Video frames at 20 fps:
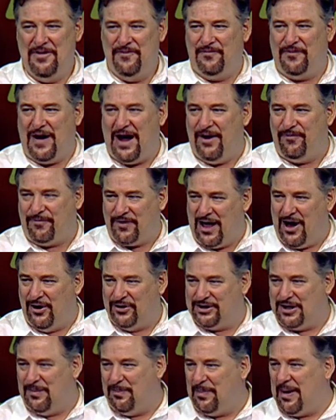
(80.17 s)

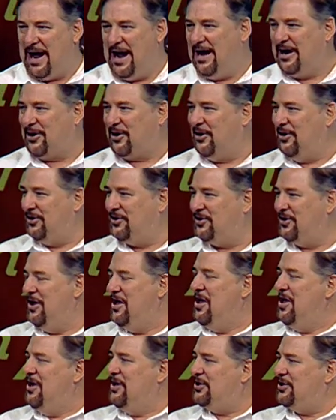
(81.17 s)
5,000 bankers
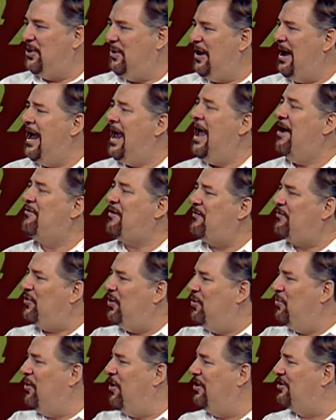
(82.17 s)
so I have a
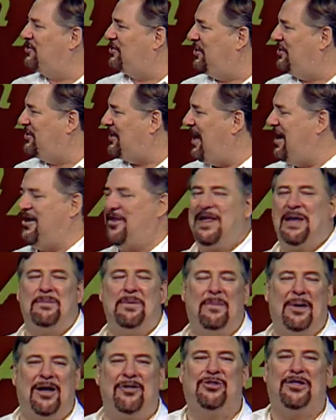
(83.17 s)
few words to say to them
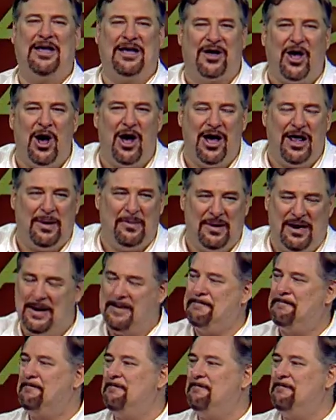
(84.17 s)
about the economy.